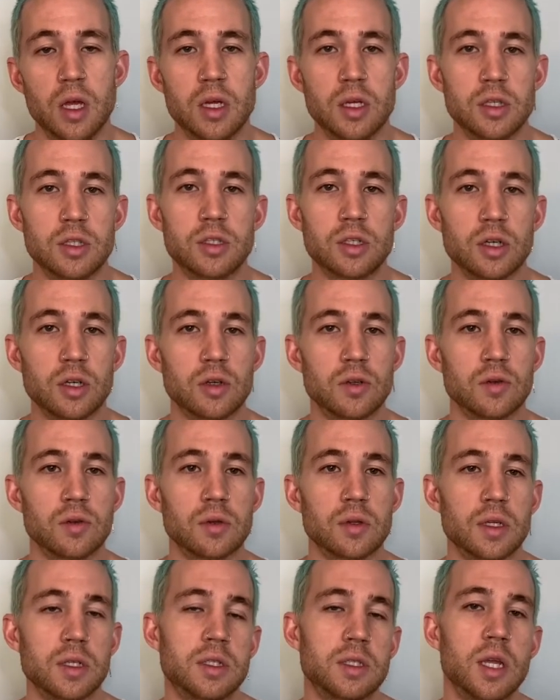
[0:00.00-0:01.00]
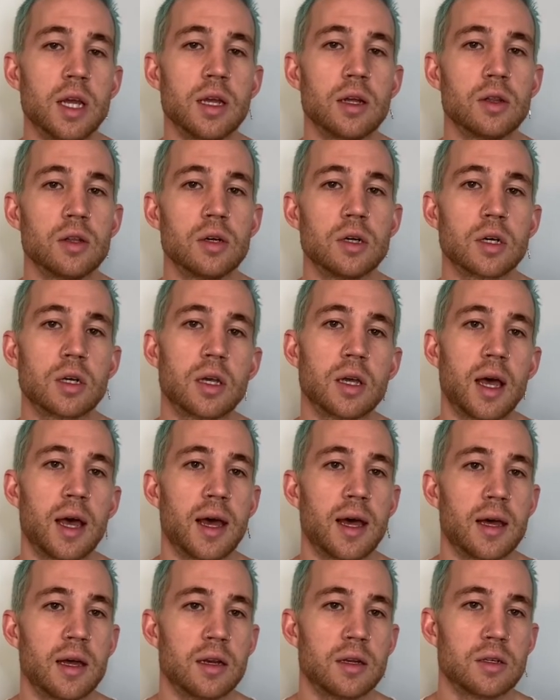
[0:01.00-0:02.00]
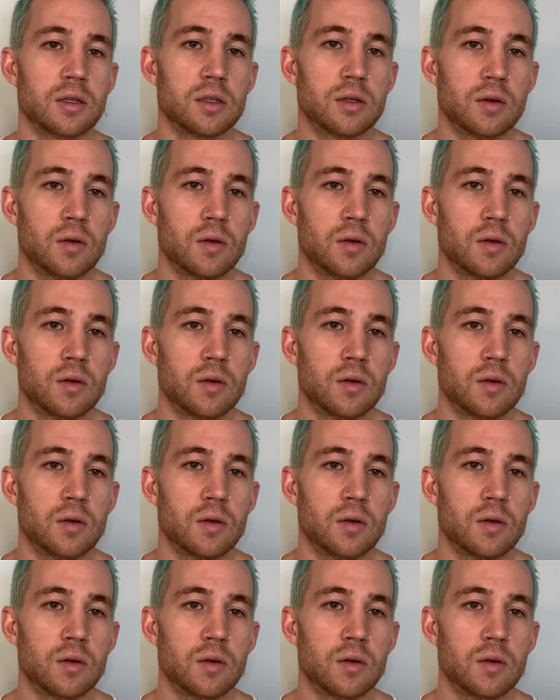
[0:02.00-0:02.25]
So let's take a look at